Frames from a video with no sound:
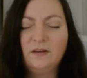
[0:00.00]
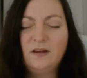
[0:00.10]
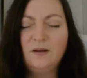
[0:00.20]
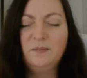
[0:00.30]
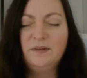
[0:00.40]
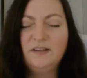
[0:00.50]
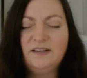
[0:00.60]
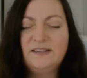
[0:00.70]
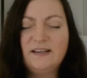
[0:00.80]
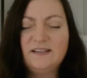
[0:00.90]
But then he
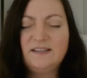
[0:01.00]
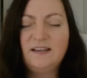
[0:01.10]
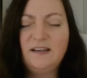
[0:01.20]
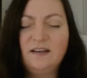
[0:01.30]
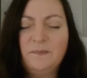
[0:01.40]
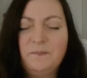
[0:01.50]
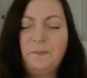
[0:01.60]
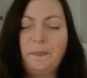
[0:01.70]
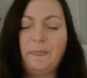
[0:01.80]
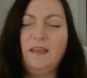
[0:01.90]
said, you see,
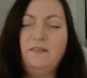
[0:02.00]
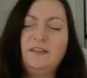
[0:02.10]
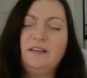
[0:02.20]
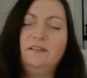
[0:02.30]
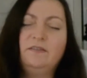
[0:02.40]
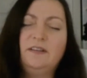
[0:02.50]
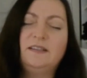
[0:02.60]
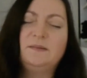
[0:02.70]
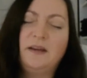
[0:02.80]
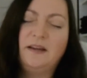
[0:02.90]
if you think of it
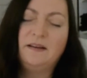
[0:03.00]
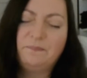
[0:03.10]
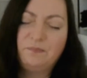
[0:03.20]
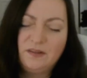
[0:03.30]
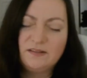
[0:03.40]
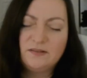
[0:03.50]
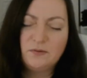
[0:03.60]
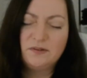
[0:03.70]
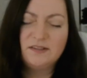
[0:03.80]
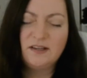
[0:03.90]
this way, so
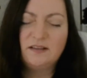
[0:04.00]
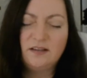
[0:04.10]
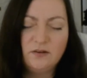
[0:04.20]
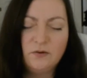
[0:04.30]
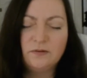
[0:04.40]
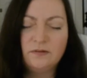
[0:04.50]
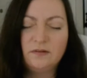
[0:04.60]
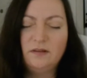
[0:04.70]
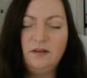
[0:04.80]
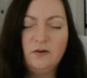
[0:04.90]
there's like the
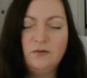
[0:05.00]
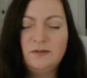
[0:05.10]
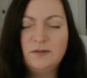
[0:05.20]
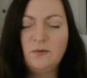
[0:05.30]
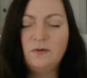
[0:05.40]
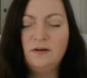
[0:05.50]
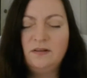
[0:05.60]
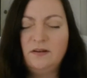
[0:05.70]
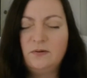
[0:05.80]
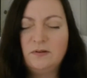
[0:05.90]
young soul and
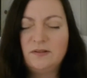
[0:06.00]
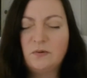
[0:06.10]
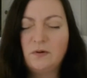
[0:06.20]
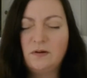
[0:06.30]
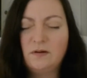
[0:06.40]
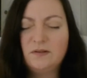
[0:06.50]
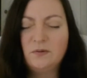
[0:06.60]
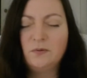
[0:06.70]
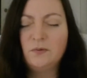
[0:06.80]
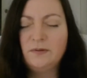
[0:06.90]
the old soul. So
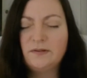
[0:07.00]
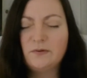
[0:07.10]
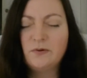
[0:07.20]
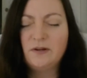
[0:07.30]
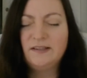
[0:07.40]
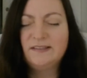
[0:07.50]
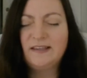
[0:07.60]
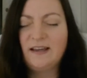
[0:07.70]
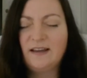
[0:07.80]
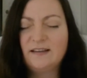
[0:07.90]
an old soul, he's
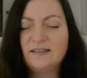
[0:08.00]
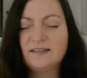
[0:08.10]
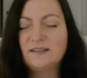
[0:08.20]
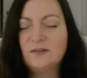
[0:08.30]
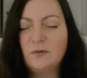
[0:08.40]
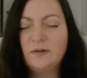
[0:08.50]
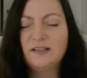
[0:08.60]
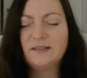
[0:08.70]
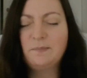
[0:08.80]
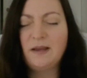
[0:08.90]
saying, is a soul
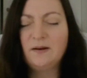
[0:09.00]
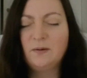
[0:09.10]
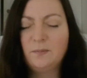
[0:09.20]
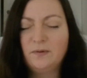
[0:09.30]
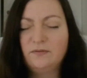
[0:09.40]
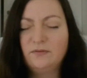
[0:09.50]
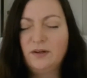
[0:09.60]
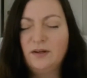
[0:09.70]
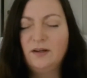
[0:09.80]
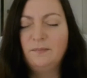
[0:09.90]
that's made up of
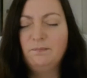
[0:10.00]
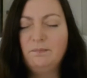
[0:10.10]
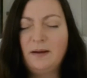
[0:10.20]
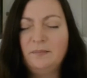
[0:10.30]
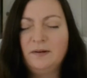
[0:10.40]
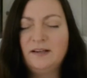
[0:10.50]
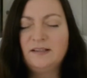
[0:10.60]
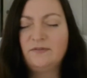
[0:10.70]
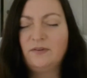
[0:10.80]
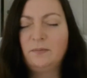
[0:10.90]

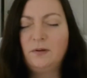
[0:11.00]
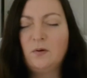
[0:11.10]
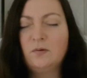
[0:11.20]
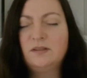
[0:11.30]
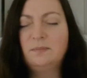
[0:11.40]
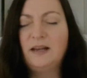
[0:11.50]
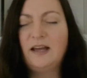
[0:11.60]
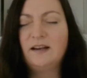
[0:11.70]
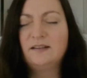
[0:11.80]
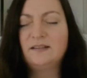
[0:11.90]
memories from loads of
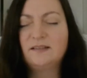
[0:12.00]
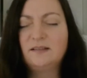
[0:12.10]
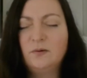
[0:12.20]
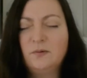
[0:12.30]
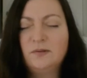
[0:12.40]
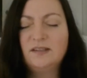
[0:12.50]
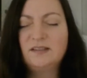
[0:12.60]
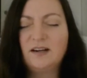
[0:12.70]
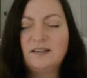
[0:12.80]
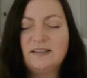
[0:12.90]
planets, loads of
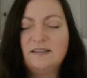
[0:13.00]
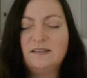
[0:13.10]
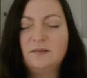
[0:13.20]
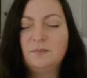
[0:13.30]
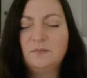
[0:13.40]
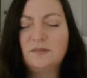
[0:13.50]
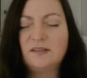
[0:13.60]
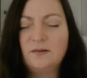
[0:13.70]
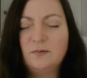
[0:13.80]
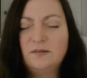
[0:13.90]
star systems,
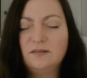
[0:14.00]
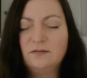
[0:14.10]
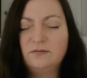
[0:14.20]
loads of